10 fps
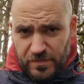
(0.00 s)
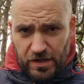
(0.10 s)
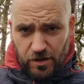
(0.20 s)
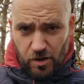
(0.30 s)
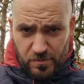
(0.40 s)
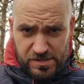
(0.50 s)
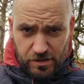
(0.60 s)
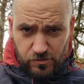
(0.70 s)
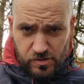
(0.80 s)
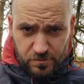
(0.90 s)
I got
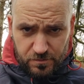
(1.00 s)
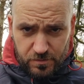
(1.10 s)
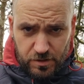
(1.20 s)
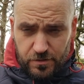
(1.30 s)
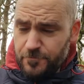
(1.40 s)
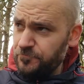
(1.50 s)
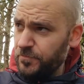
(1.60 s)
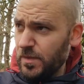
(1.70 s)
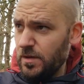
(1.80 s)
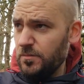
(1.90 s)
myself some
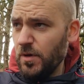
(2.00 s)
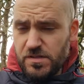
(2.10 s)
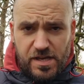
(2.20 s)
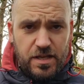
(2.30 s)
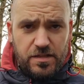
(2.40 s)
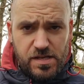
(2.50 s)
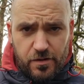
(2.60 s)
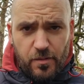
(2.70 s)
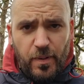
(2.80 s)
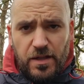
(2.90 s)
Montane
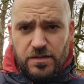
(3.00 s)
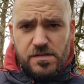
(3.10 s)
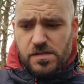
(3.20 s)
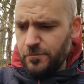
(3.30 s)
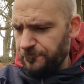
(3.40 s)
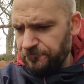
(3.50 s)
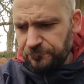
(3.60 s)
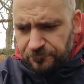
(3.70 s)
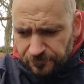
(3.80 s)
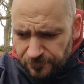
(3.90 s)
Terra pants,
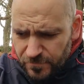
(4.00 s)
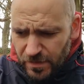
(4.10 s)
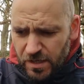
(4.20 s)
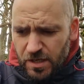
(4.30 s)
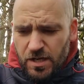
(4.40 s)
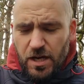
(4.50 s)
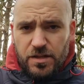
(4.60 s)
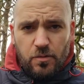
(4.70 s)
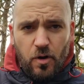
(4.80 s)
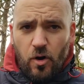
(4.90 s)

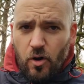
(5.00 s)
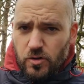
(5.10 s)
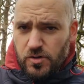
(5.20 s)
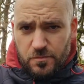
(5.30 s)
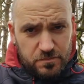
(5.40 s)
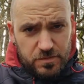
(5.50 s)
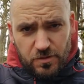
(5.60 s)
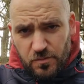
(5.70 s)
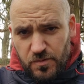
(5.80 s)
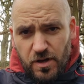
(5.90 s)
and they were awesome.
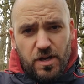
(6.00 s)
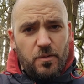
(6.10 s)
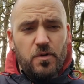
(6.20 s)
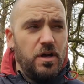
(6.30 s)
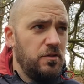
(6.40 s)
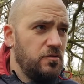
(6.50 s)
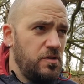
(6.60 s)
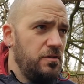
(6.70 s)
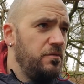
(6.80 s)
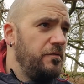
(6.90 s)
I
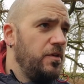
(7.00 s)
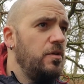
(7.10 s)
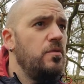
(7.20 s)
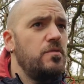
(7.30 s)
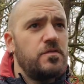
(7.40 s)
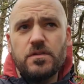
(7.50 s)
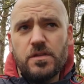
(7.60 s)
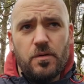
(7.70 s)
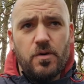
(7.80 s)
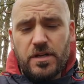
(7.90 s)
looked at the reviews,
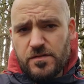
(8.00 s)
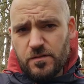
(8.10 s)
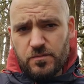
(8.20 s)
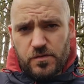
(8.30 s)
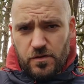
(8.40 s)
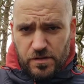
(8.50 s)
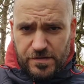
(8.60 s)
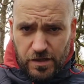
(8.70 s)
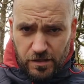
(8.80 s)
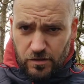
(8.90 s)
and I wanted some sort of
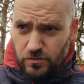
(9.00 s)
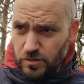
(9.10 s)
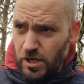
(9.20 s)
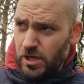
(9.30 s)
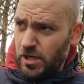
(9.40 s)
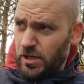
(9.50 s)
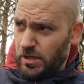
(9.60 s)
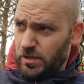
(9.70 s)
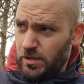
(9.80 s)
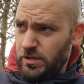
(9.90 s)
technical
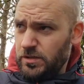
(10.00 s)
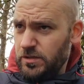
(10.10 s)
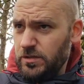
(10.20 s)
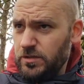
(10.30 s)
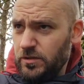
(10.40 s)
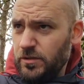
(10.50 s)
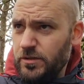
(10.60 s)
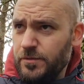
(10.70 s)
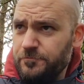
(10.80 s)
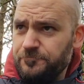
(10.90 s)
sort of